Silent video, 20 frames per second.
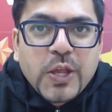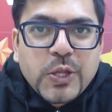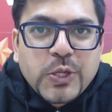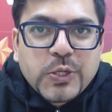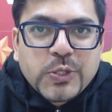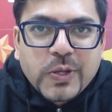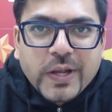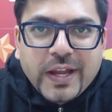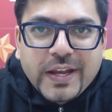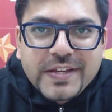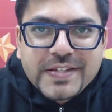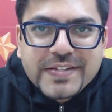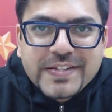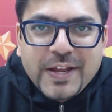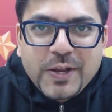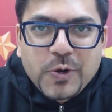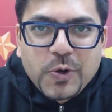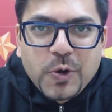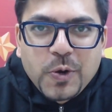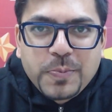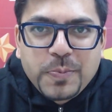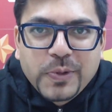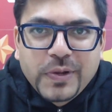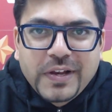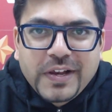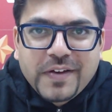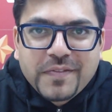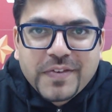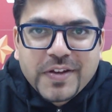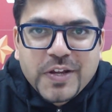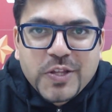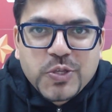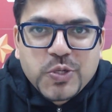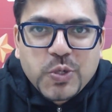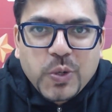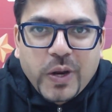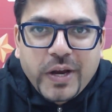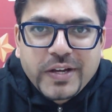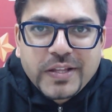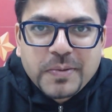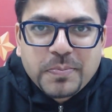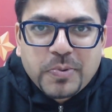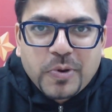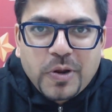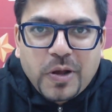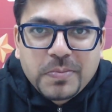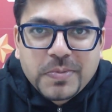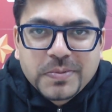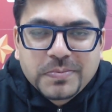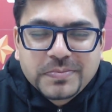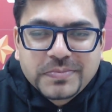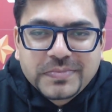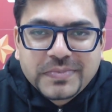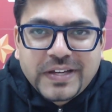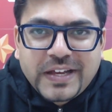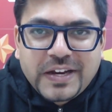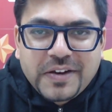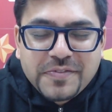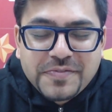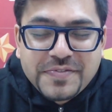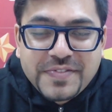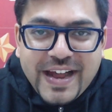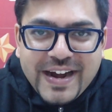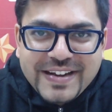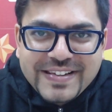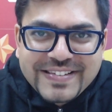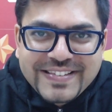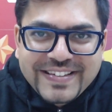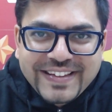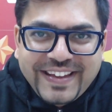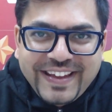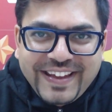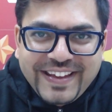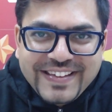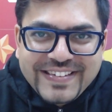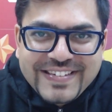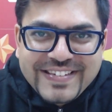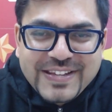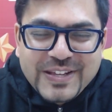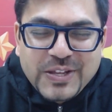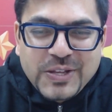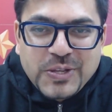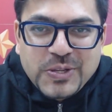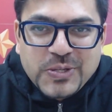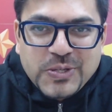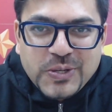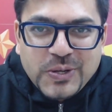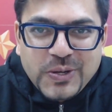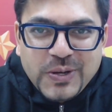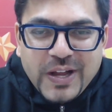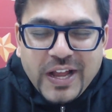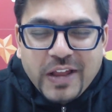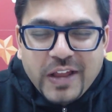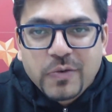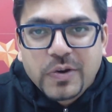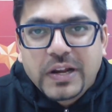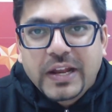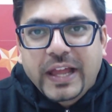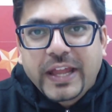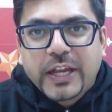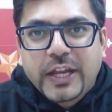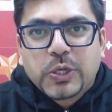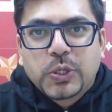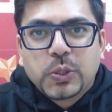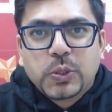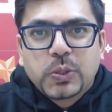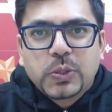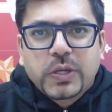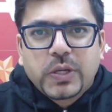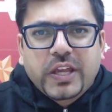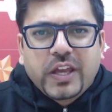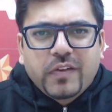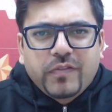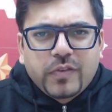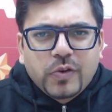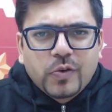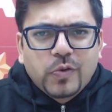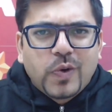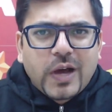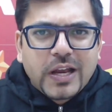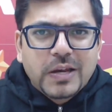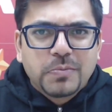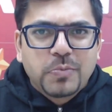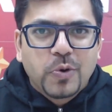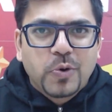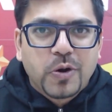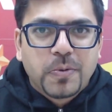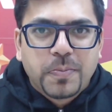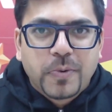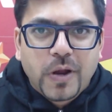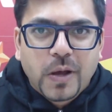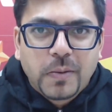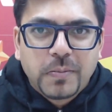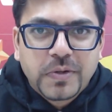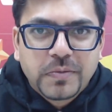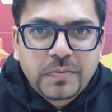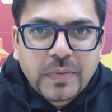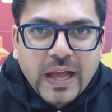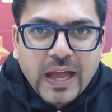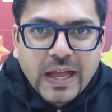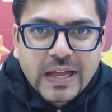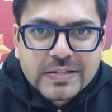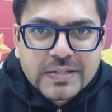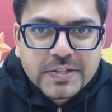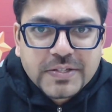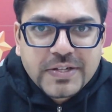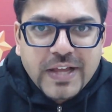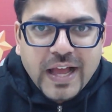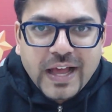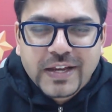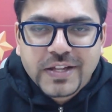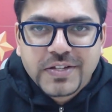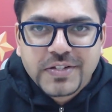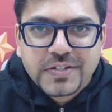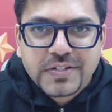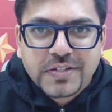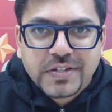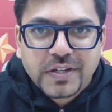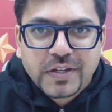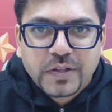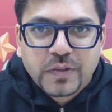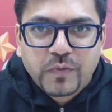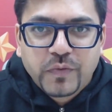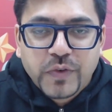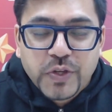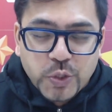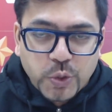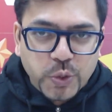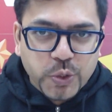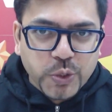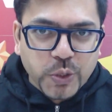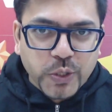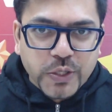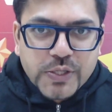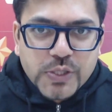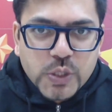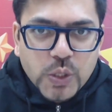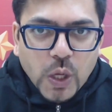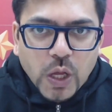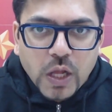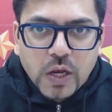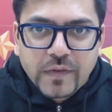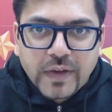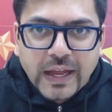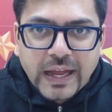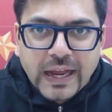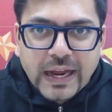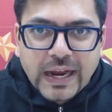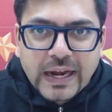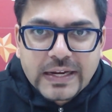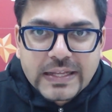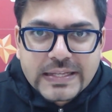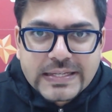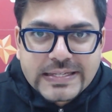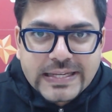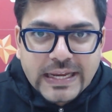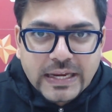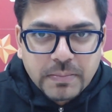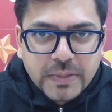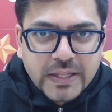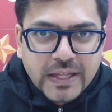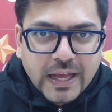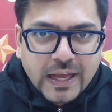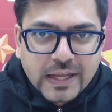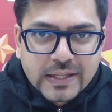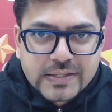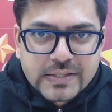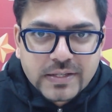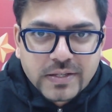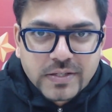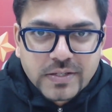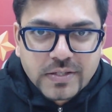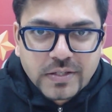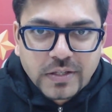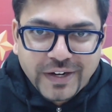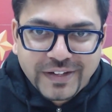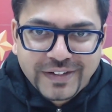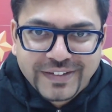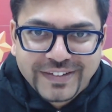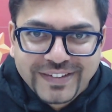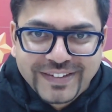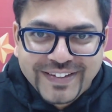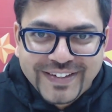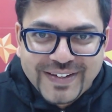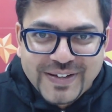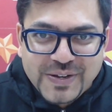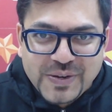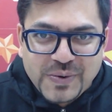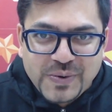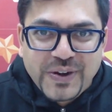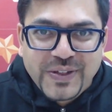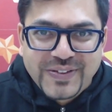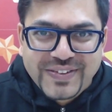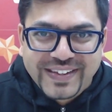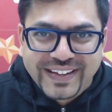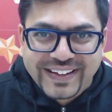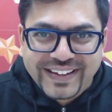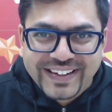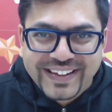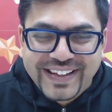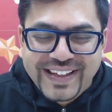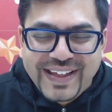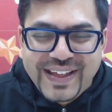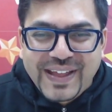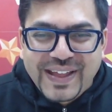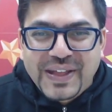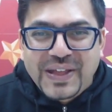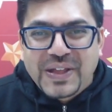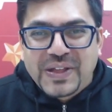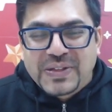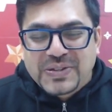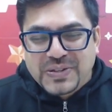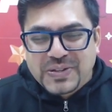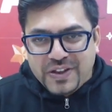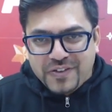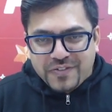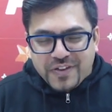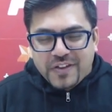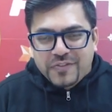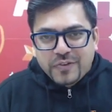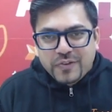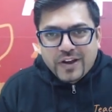So guys, I hope you loved and enjoyed the problem. And if that is the case, so I would like to give you one more problem as a challenge, which you should solve and send me the answers. What do you say? So if you